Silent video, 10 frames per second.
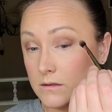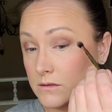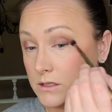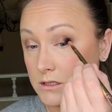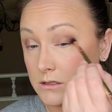
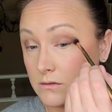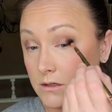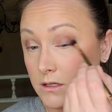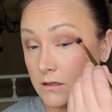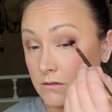just to
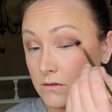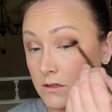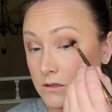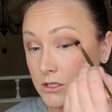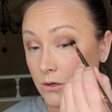sort of
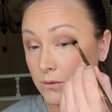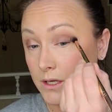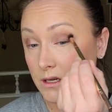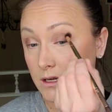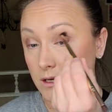tone
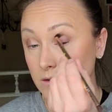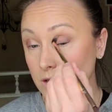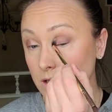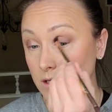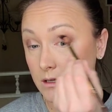it down a
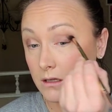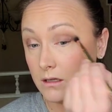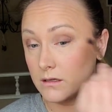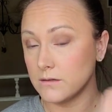little,